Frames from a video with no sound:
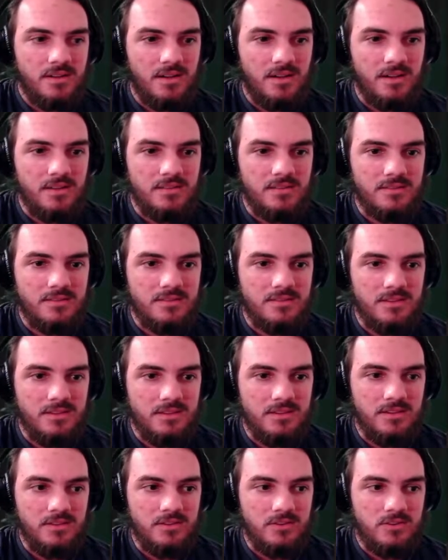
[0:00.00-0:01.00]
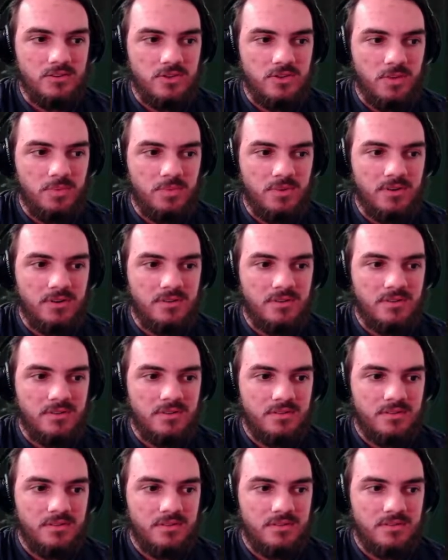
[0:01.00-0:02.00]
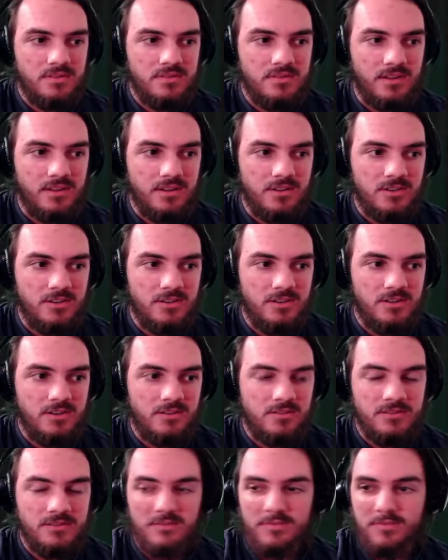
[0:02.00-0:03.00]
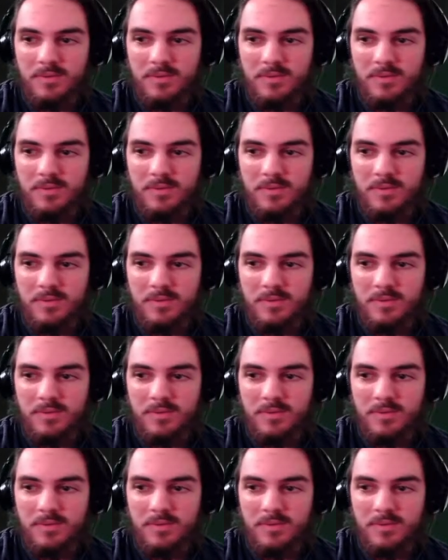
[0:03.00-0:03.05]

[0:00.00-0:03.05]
This is a Shepherd. So I got Shears. So it's pretty